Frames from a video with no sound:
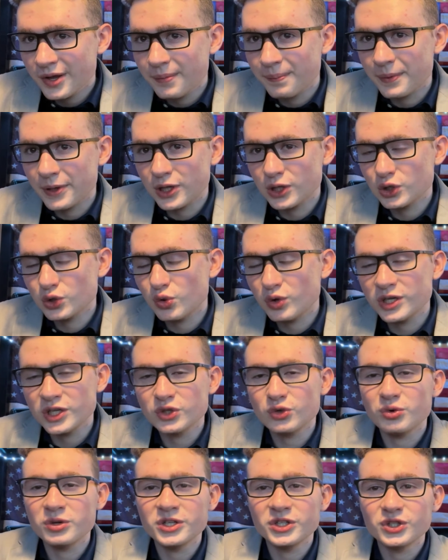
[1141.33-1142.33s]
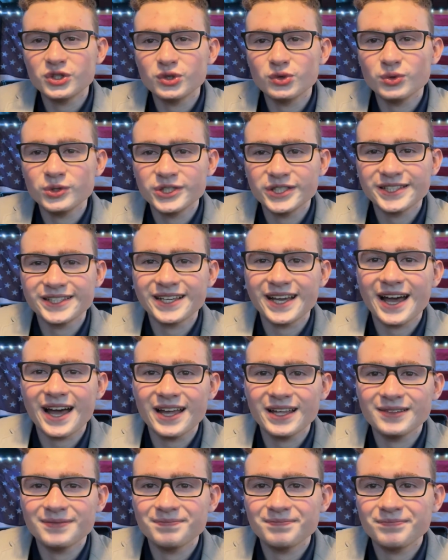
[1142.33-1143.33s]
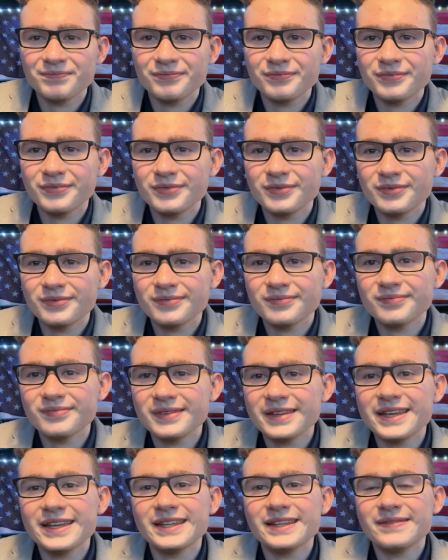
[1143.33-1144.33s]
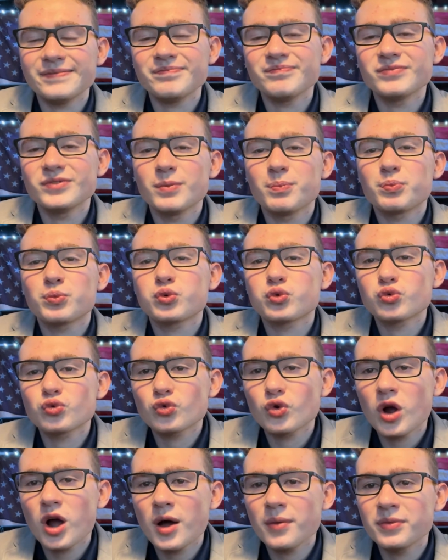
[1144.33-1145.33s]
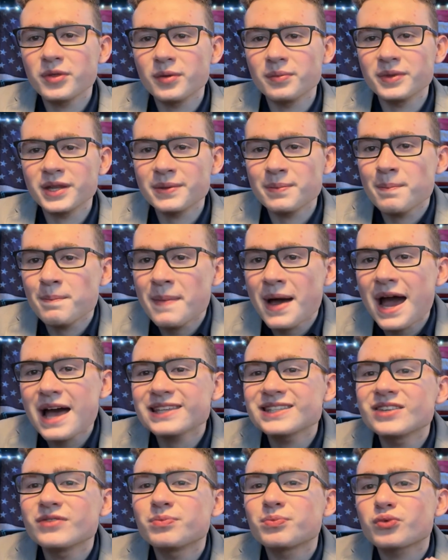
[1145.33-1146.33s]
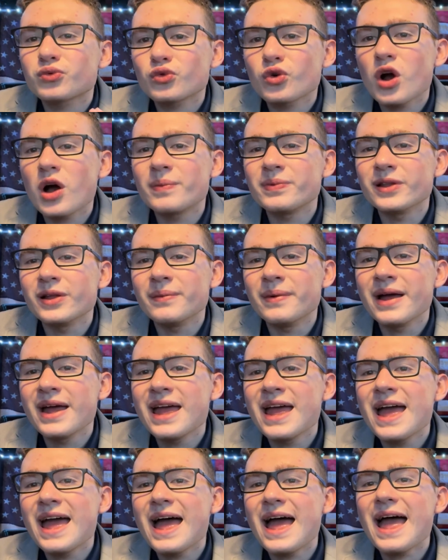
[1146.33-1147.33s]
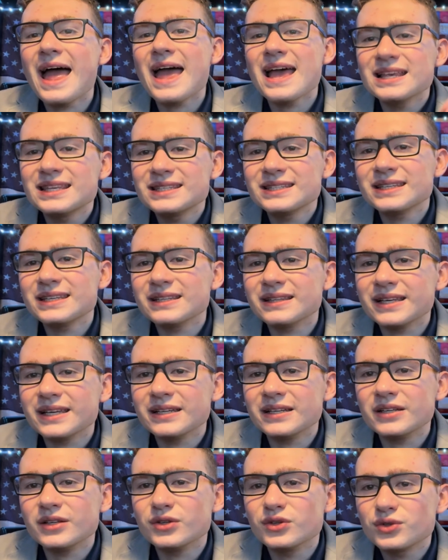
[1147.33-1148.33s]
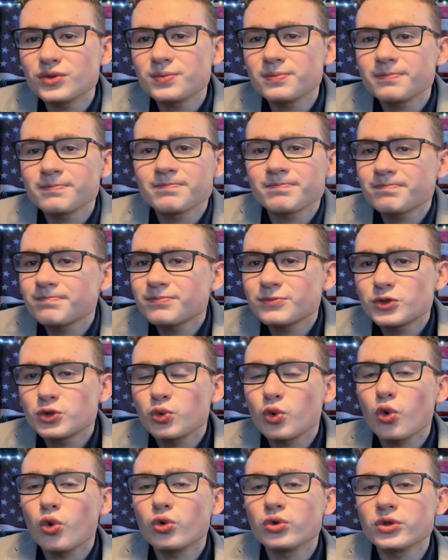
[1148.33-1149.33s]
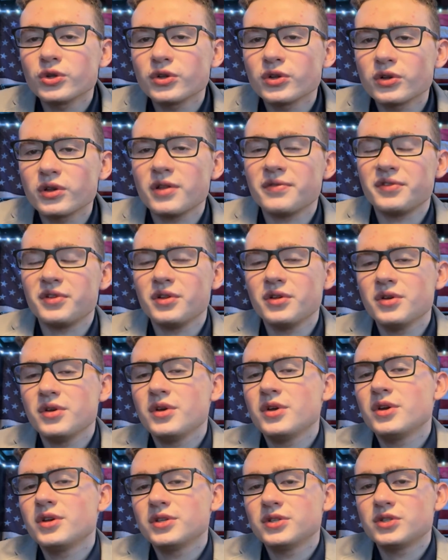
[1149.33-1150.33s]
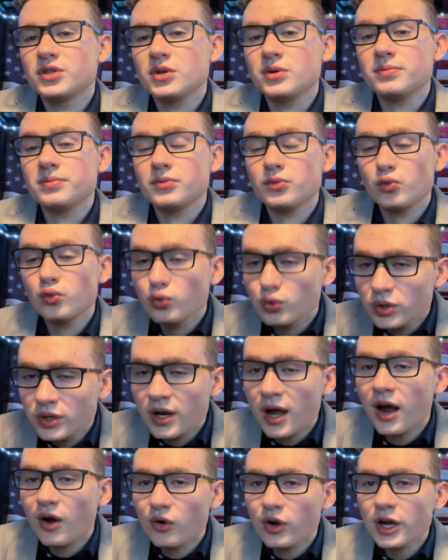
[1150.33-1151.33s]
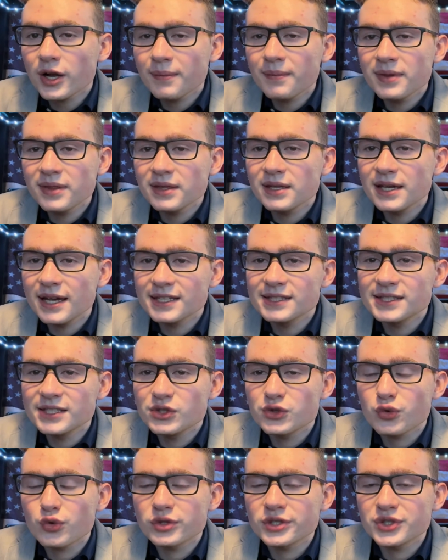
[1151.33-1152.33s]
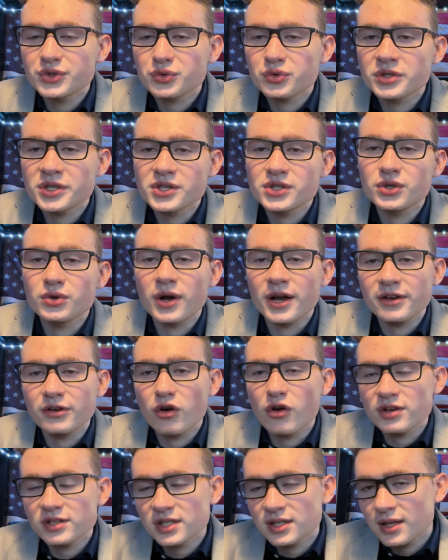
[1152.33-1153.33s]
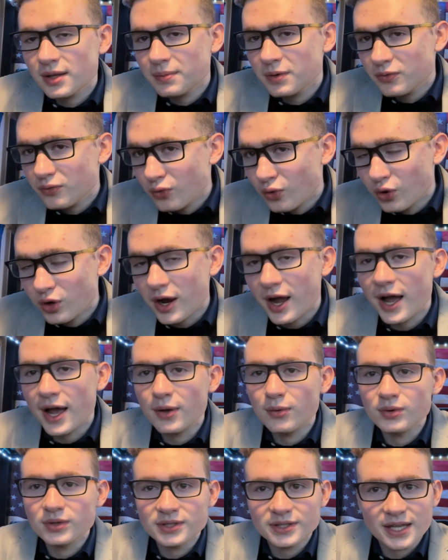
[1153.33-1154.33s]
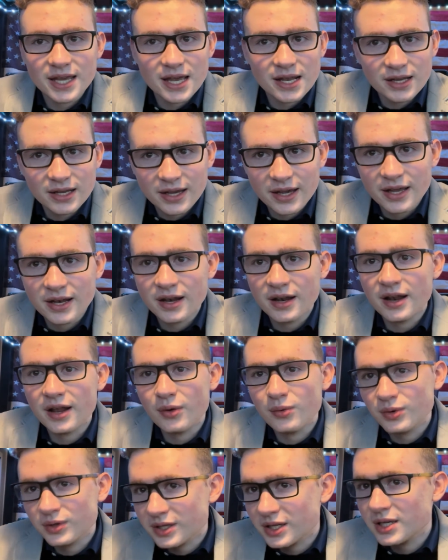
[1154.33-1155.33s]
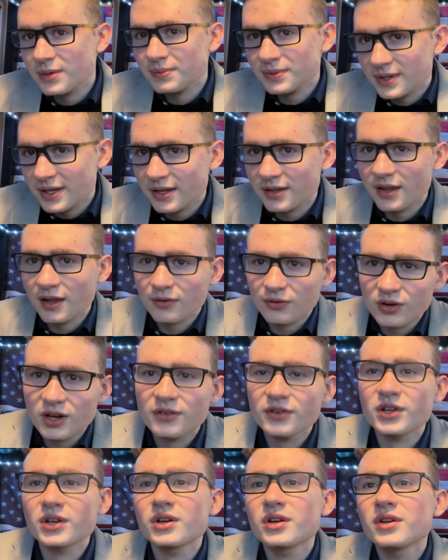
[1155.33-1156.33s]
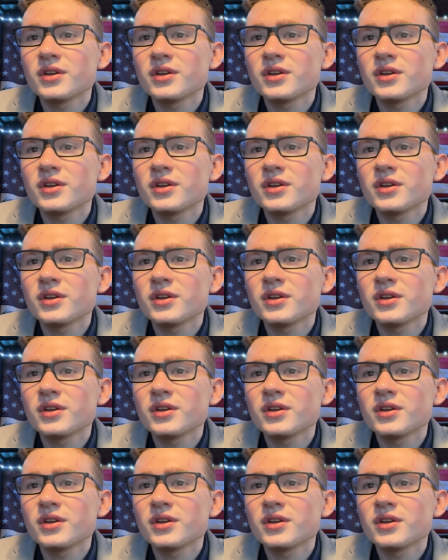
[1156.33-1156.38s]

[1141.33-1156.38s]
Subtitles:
but the 2022 just got the massive problem escalated to a whole nother level. So, would not recommend the SE 2022. I know I said that before. I will say it again, and I will keep saying that forever.